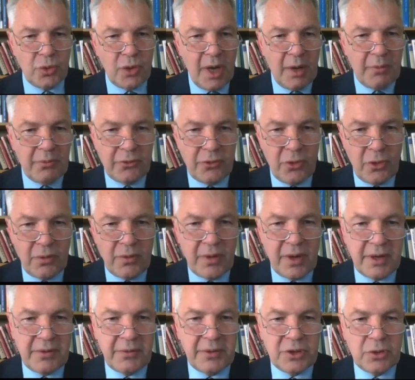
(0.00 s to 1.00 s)
come
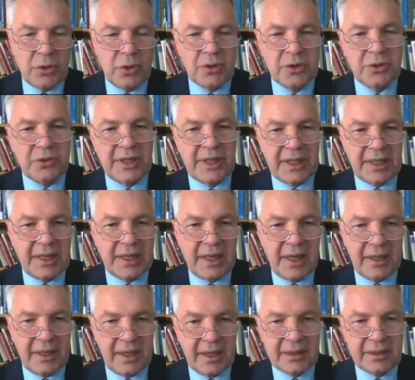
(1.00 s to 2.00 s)
forward with all the
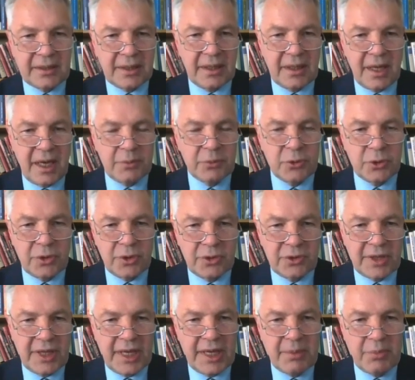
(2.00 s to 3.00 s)
technical data, come to the
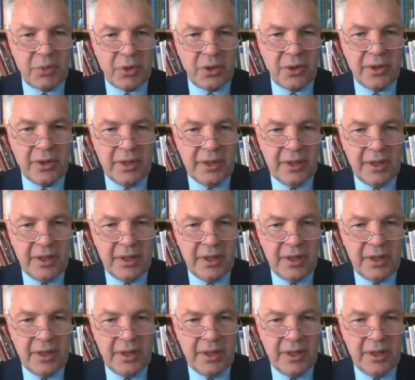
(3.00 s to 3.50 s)
table.